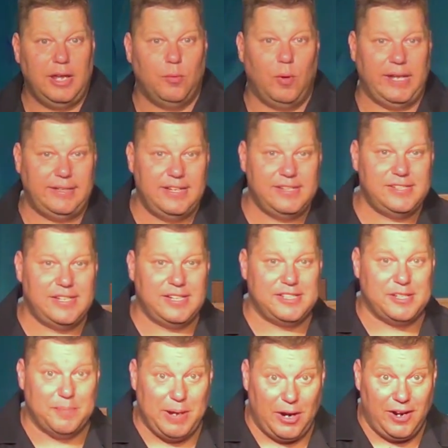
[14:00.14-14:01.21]
He witnessed
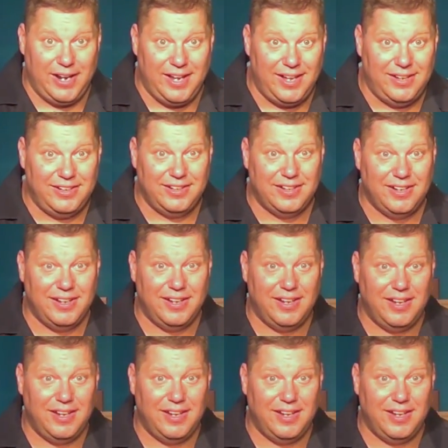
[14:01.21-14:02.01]
in Samaria.